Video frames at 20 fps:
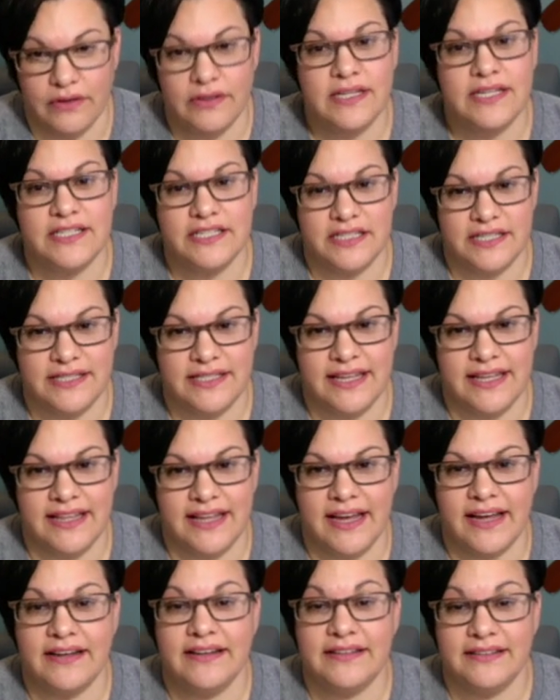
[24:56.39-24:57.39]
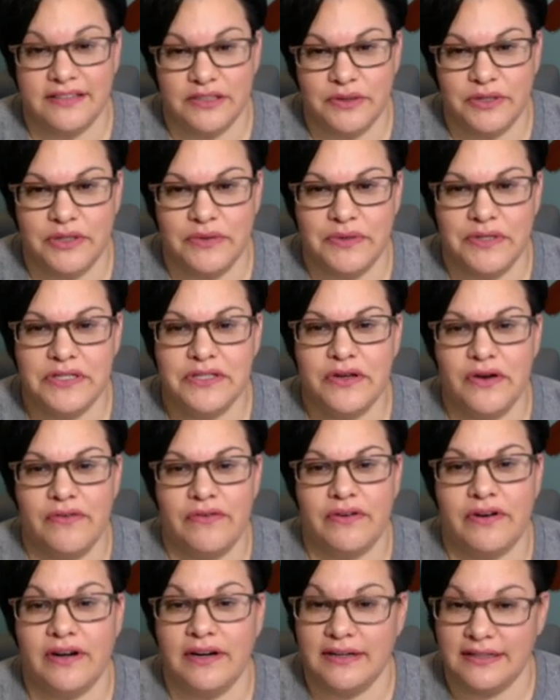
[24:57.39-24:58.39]
Let's just say that 2020 is
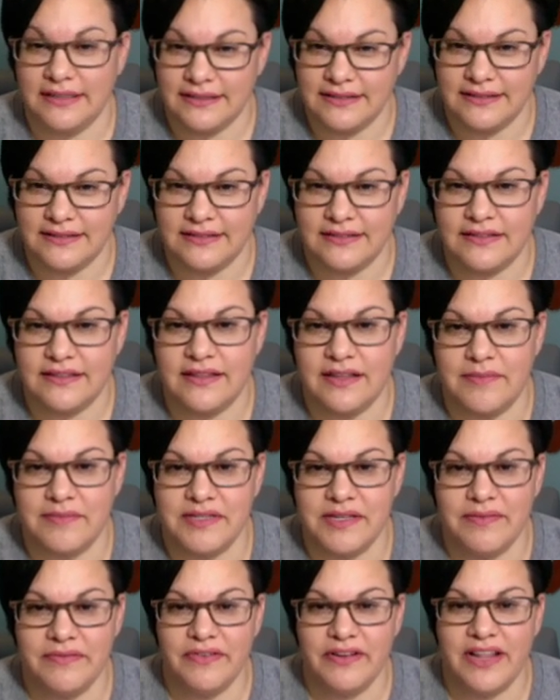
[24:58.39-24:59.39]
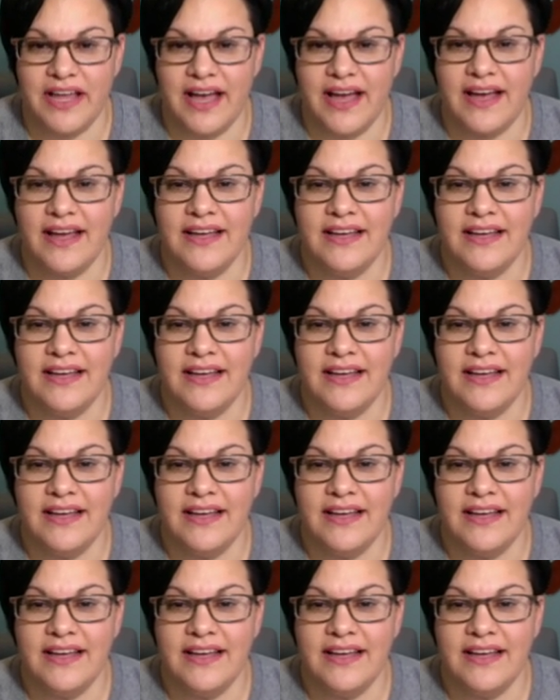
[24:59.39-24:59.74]
over. Thumbs up for that.